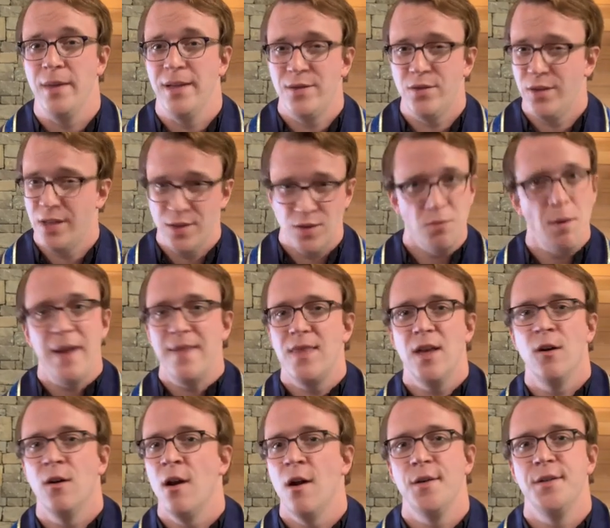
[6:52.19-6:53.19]
It's right
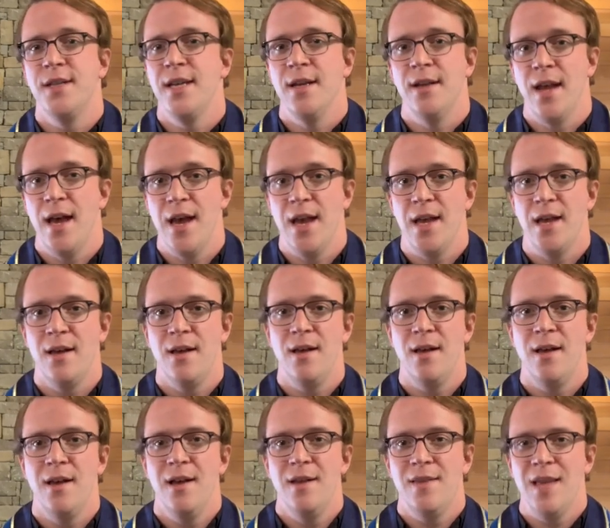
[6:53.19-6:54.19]
there in our DNA,
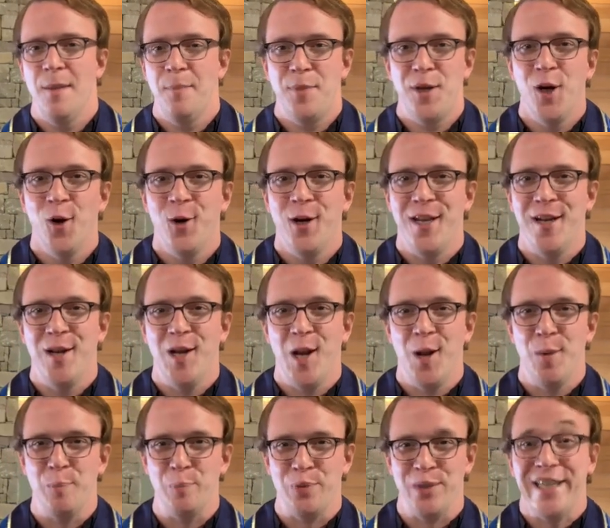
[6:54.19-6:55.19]
that Puritan
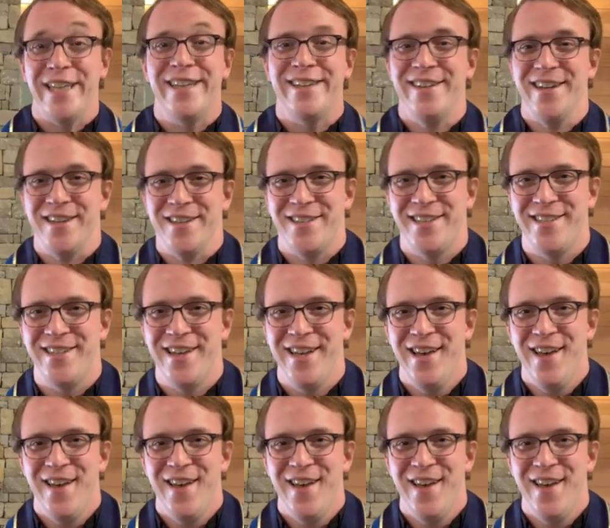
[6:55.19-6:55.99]
bleakness